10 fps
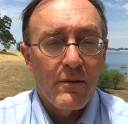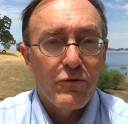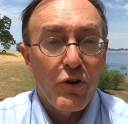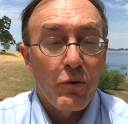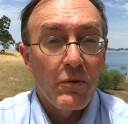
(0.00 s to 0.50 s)

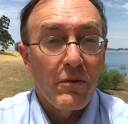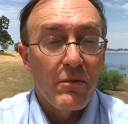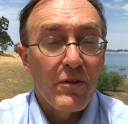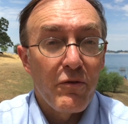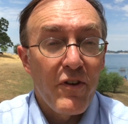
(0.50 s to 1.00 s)
So
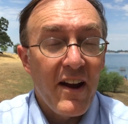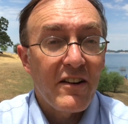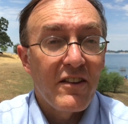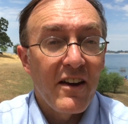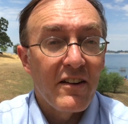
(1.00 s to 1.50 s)
the
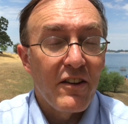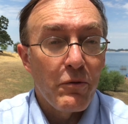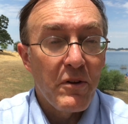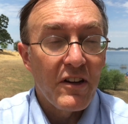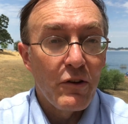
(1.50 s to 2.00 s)
fact that
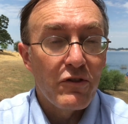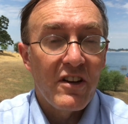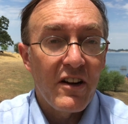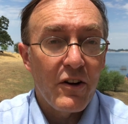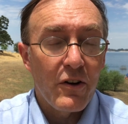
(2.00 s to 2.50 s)
they're being
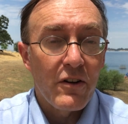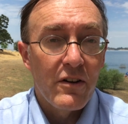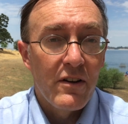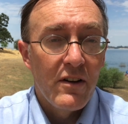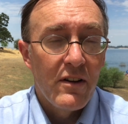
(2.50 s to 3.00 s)
used here
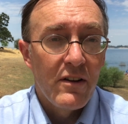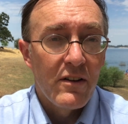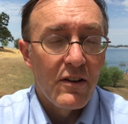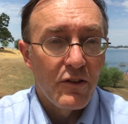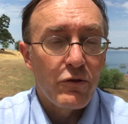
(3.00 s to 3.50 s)

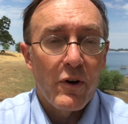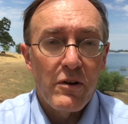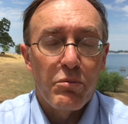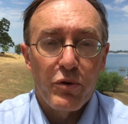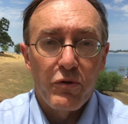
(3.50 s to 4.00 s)
is
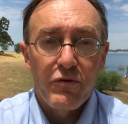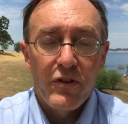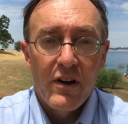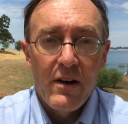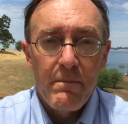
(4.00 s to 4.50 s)
great
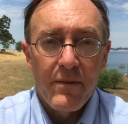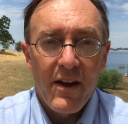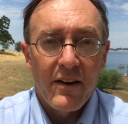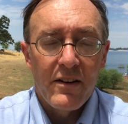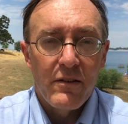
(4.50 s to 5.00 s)
proof
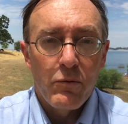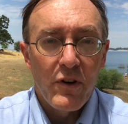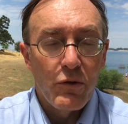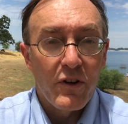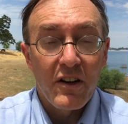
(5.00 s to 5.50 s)
that
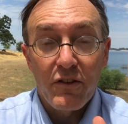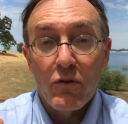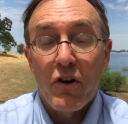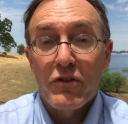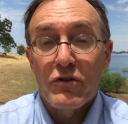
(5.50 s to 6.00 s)
when you look at
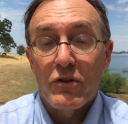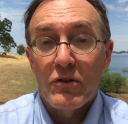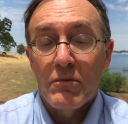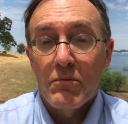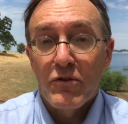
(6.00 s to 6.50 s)
the
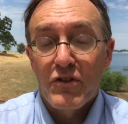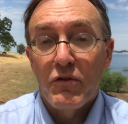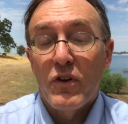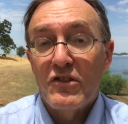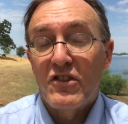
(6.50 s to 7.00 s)
larger
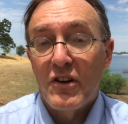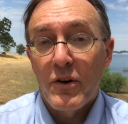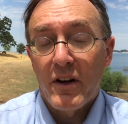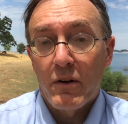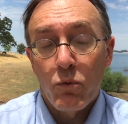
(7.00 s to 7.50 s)
civil
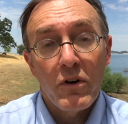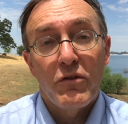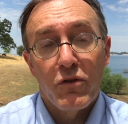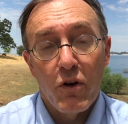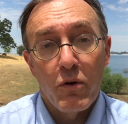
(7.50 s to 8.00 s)
engineering
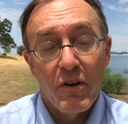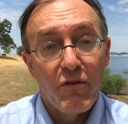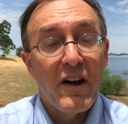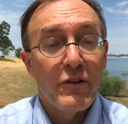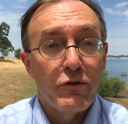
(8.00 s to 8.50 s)
workflow
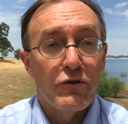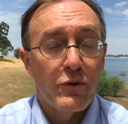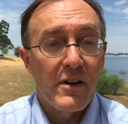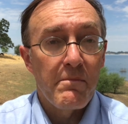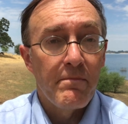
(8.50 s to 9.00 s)
and value
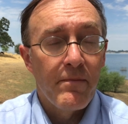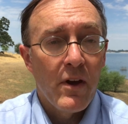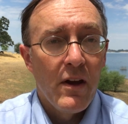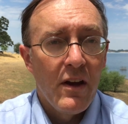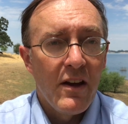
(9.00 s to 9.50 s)
stream,
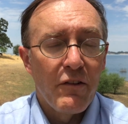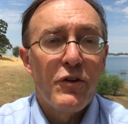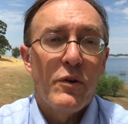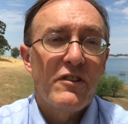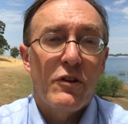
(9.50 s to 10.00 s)

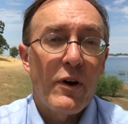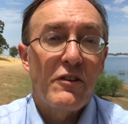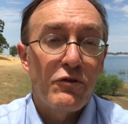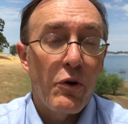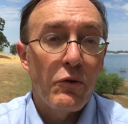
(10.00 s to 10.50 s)
if you
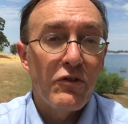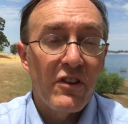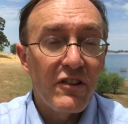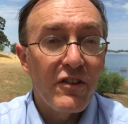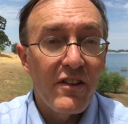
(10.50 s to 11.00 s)
integrate
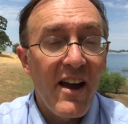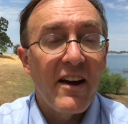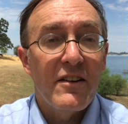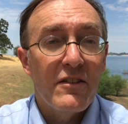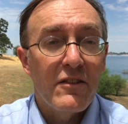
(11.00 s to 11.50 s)
drones into
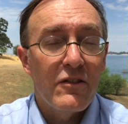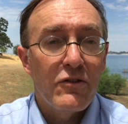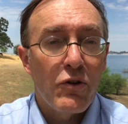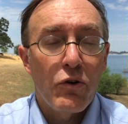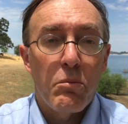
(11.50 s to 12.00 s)
that
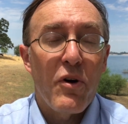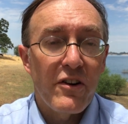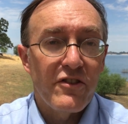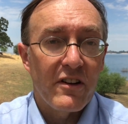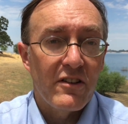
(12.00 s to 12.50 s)
total
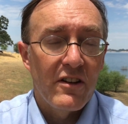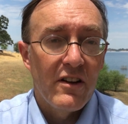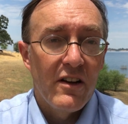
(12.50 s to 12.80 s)
project,